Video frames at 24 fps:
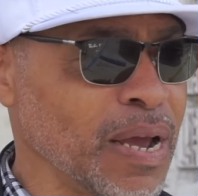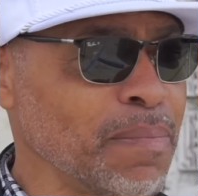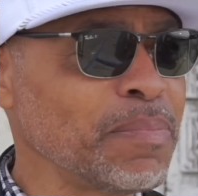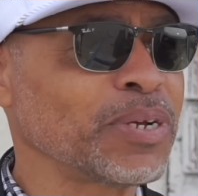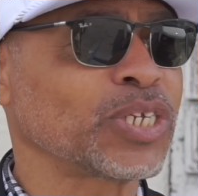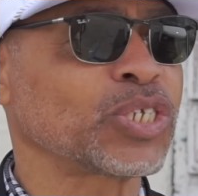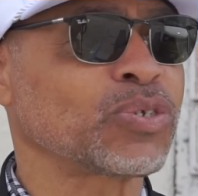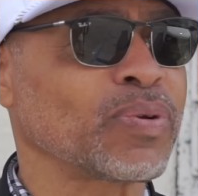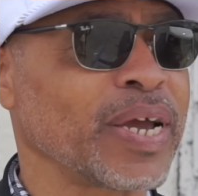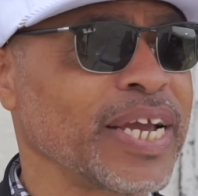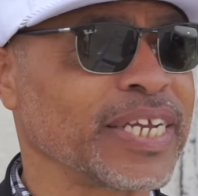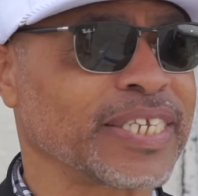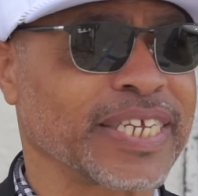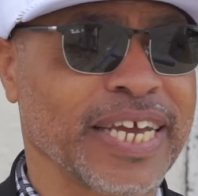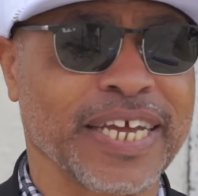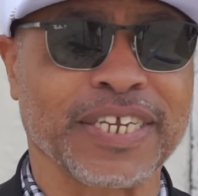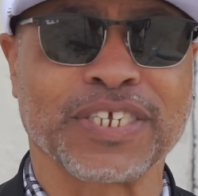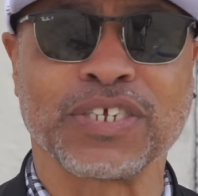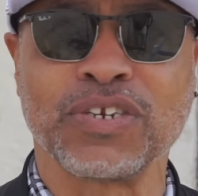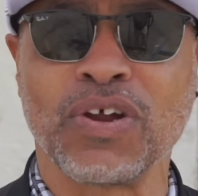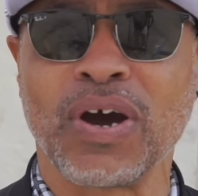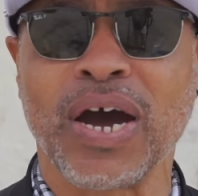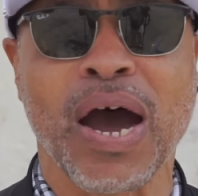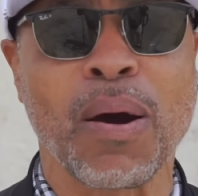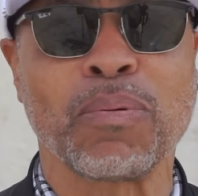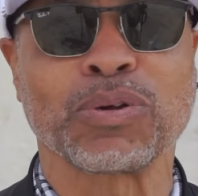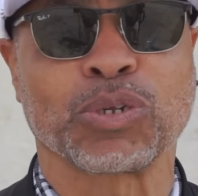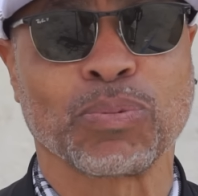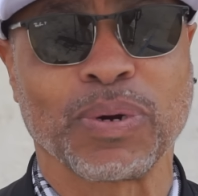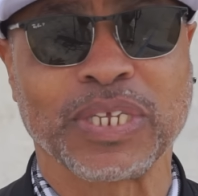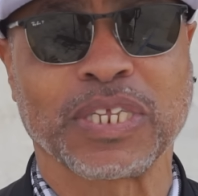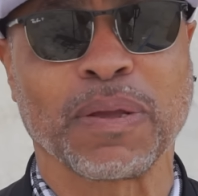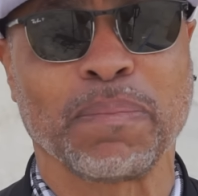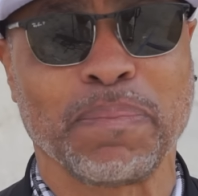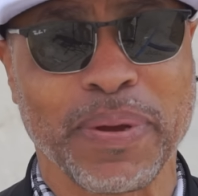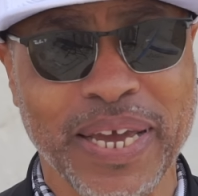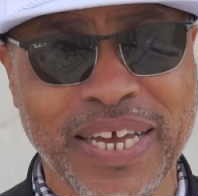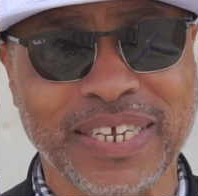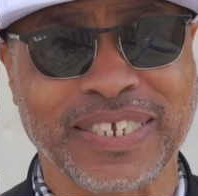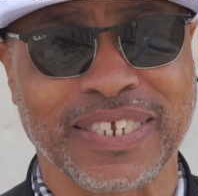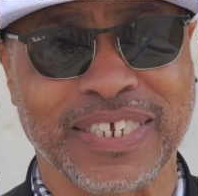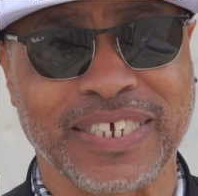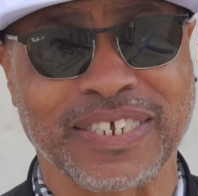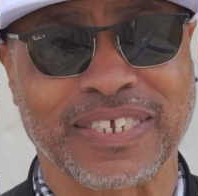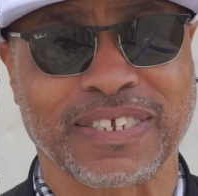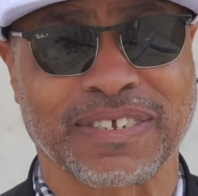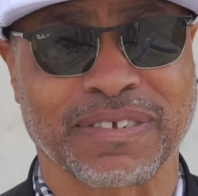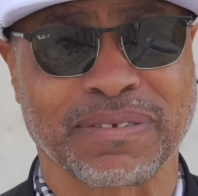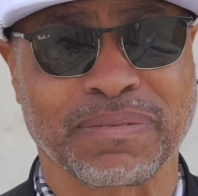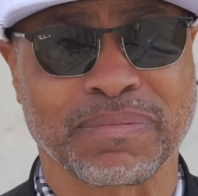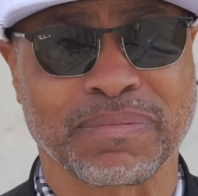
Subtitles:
demonstrate that, you know, I was with the business.